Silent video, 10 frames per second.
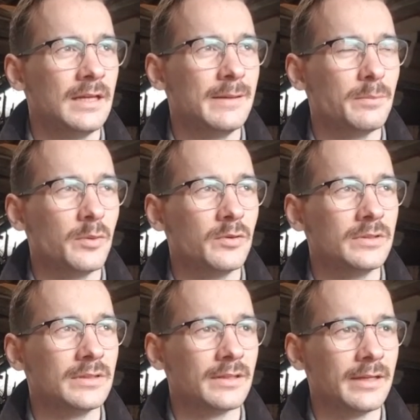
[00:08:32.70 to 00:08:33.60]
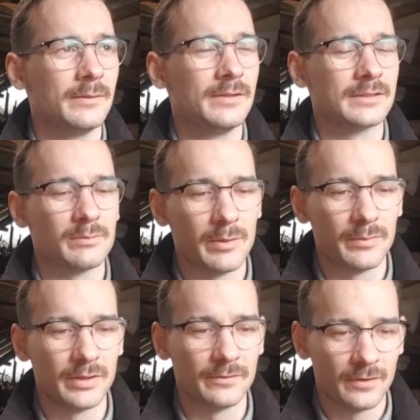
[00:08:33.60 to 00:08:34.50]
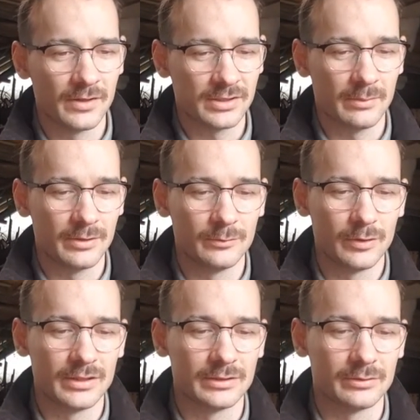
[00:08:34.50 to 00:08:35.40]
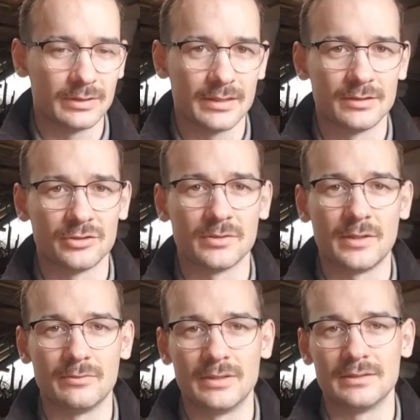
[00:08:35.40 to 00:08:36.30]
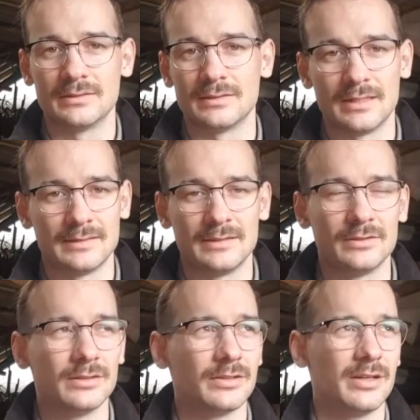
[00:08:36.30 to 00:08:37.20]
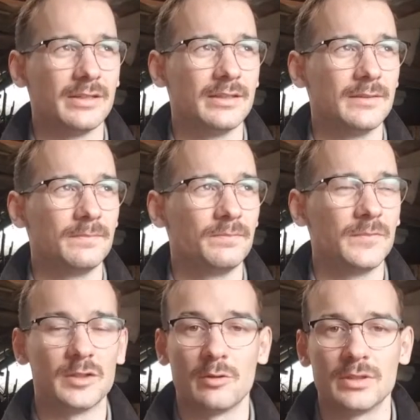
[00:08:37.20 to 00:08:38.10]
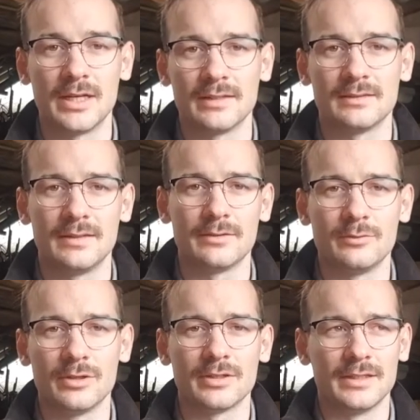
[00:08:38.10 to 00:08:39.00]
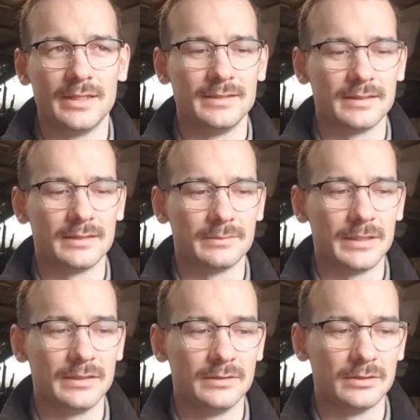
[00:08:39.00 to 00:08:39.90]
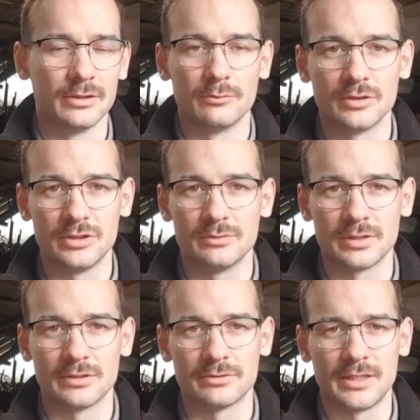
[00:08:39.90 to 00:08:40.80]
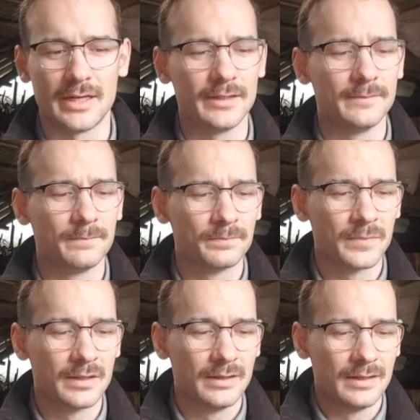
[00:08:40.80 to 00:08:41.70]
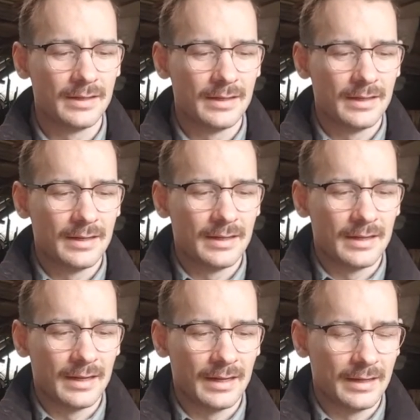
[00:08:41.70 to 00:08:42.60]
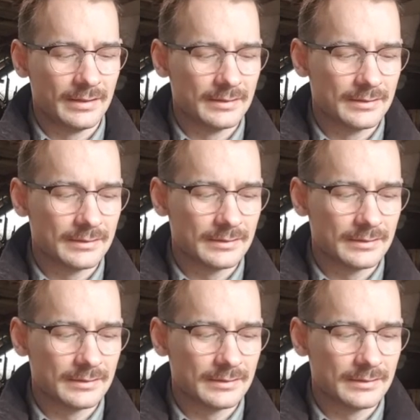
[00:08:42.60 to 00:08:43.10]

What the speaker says: important thing, because I remember the first time I went into a leather shop, I said to the guy that, you know, I want to get into leather work, and he said to me, you know, what do you want to create? And,